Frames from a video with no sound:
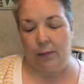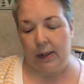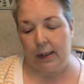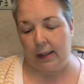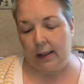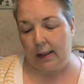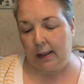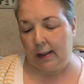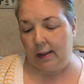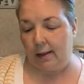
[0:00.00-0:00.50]

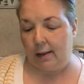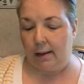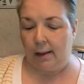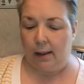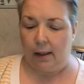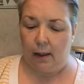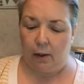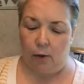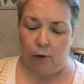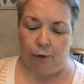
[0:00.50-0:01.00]
This is
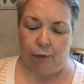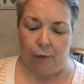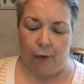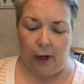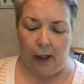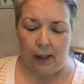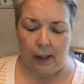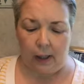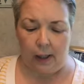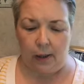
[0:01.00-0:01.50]
the
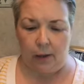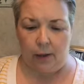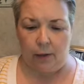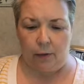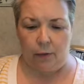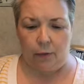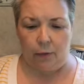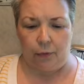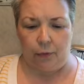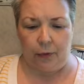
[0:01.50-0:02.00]
Crest
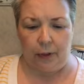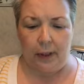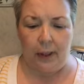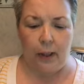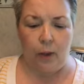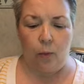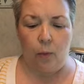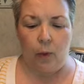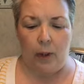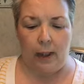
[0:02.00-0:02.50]

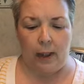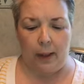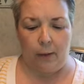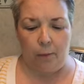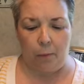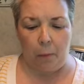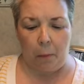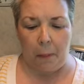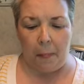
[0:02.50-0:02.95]
3D White,